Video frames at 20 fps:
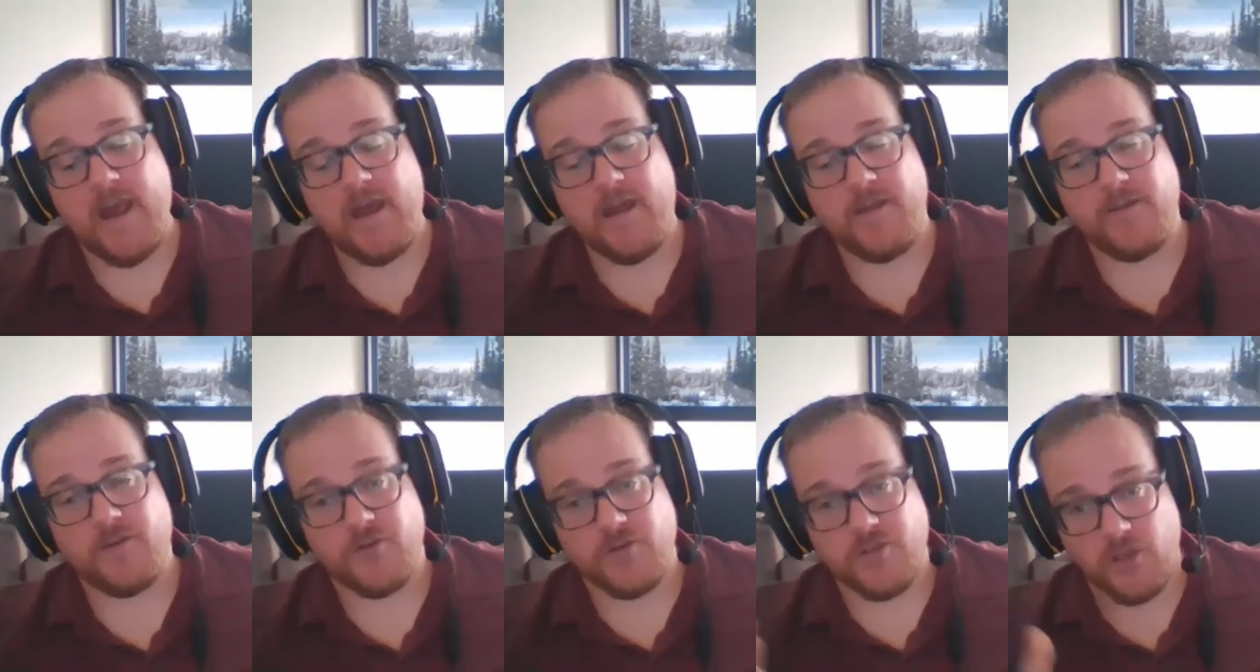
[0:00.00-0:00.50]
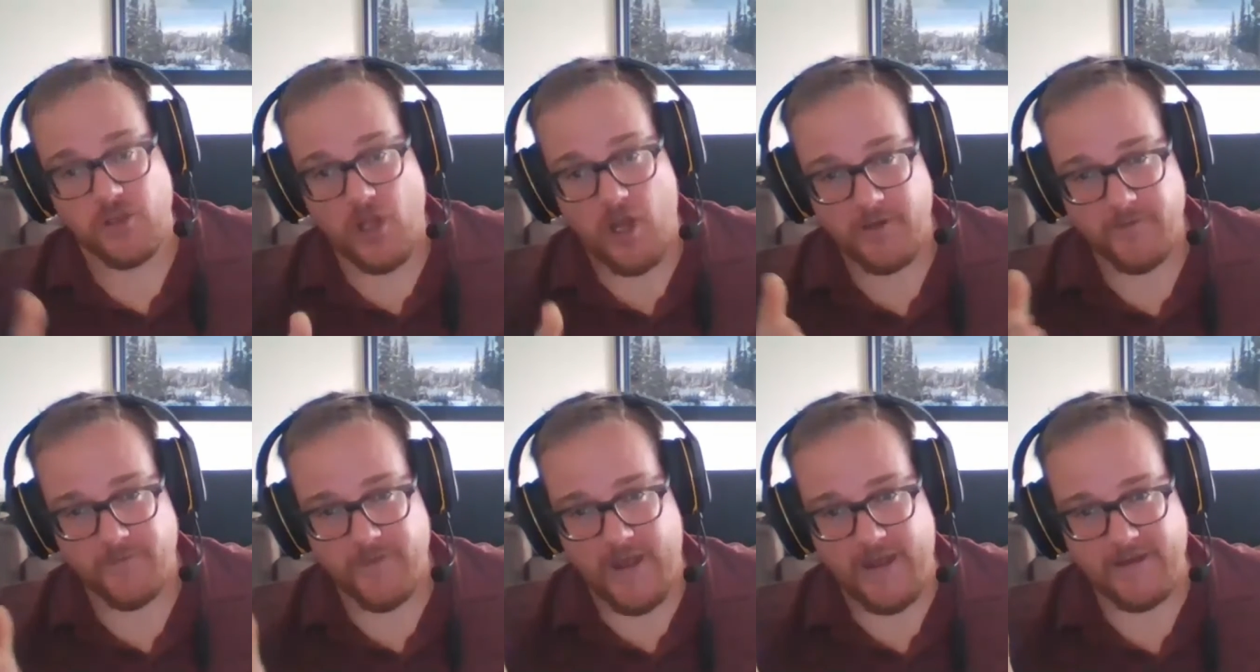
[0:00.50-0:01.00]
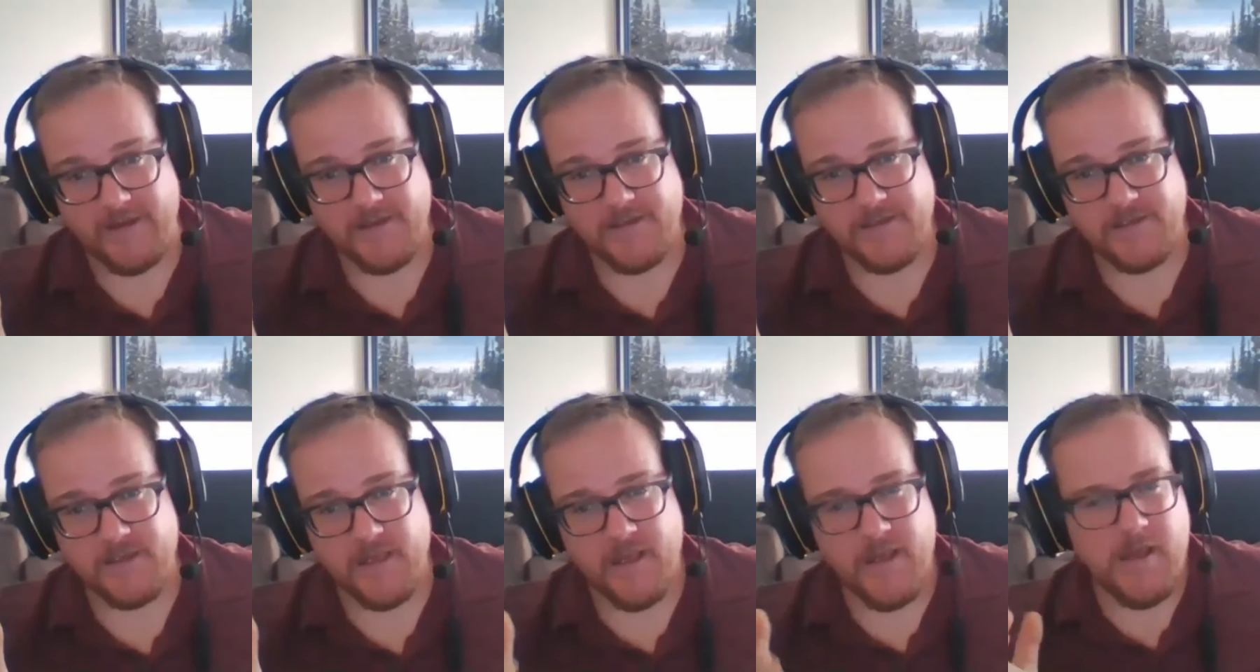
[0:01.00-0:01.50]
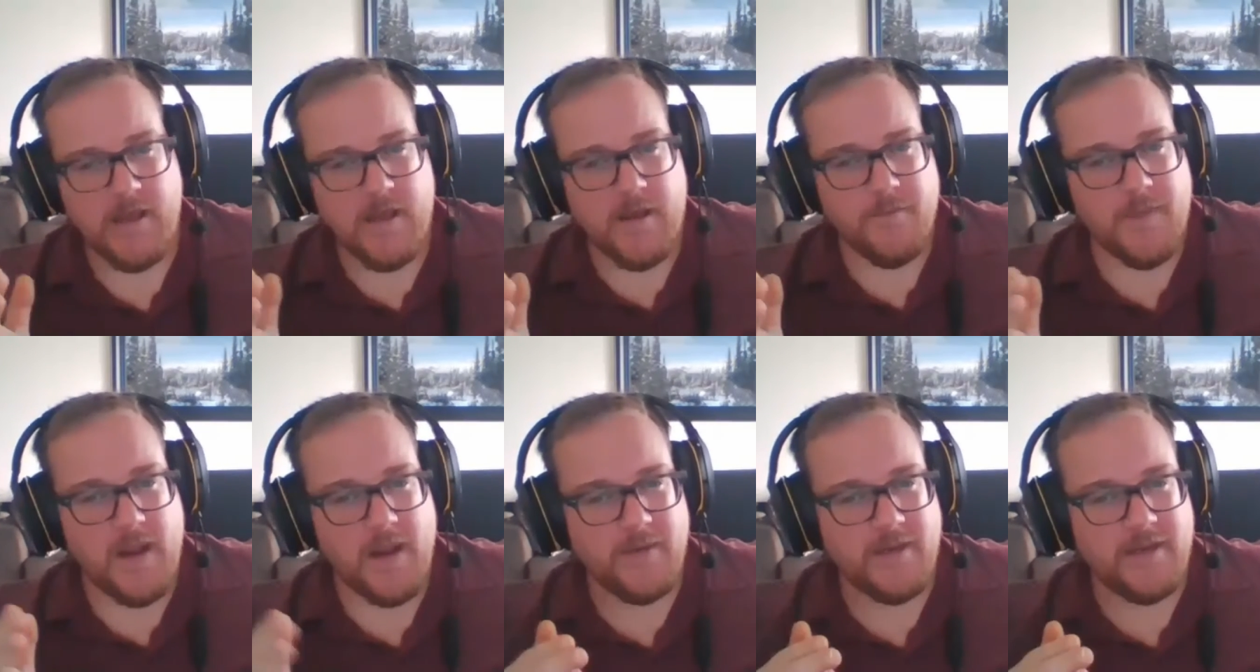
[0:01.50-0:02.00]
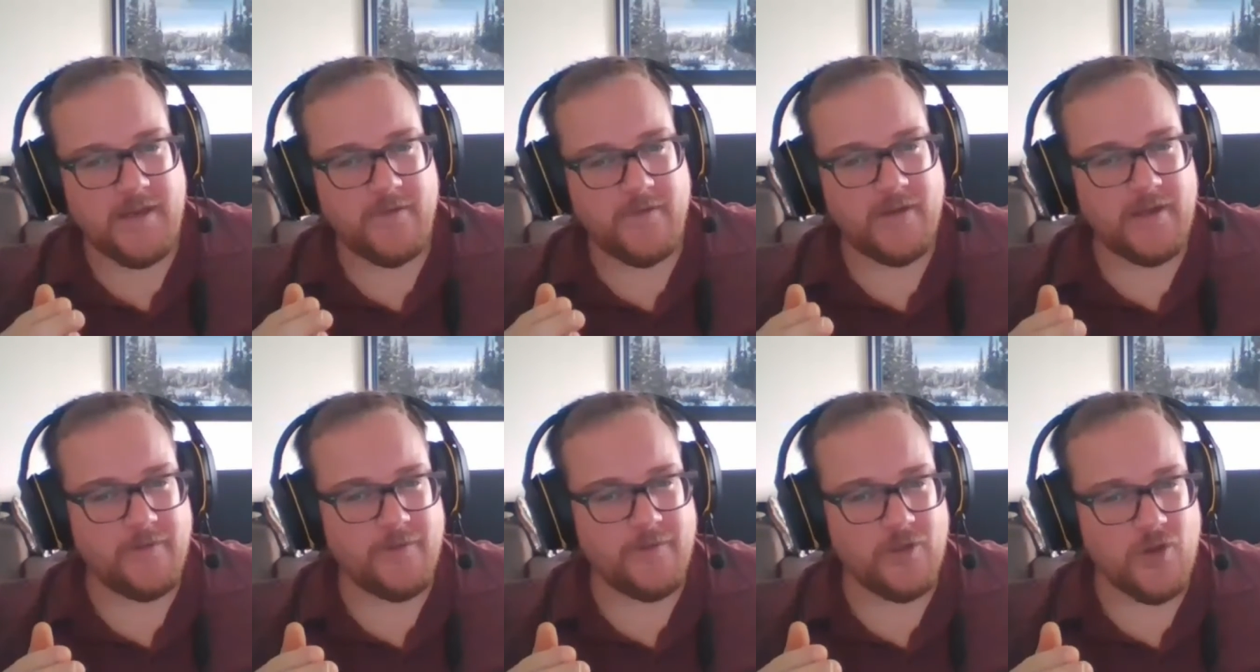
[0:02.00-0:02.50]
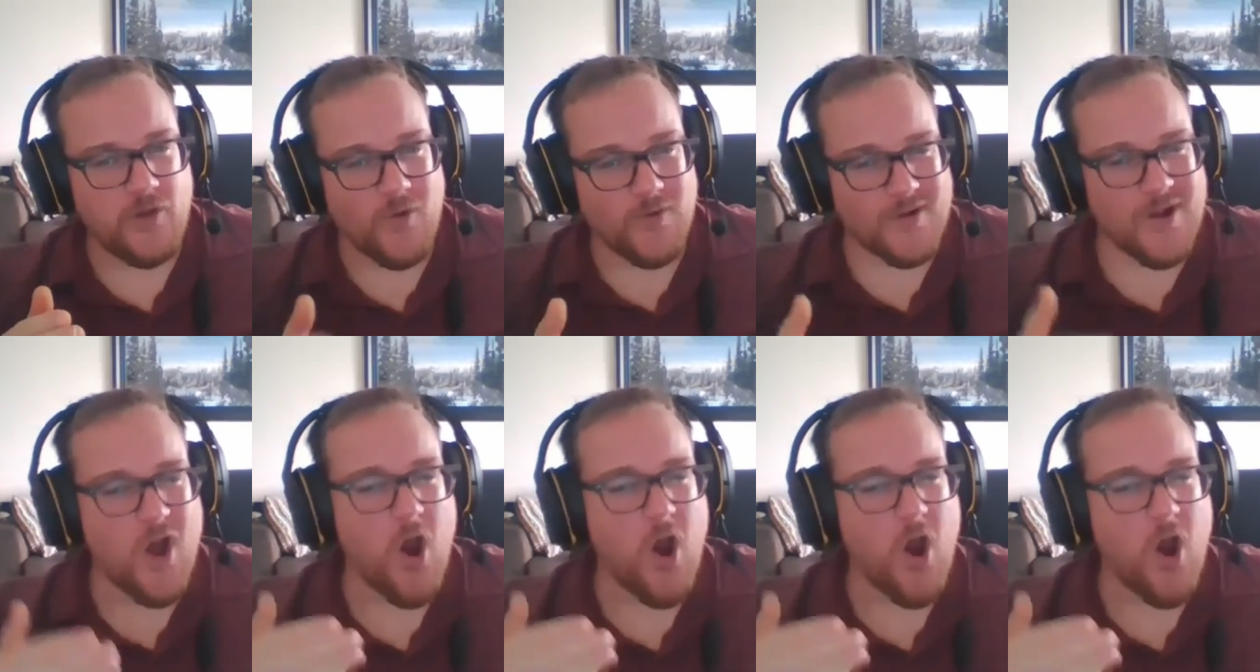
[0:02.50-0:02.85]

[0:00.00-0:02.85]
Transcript: and there's a lot of edits, maybe even if you don't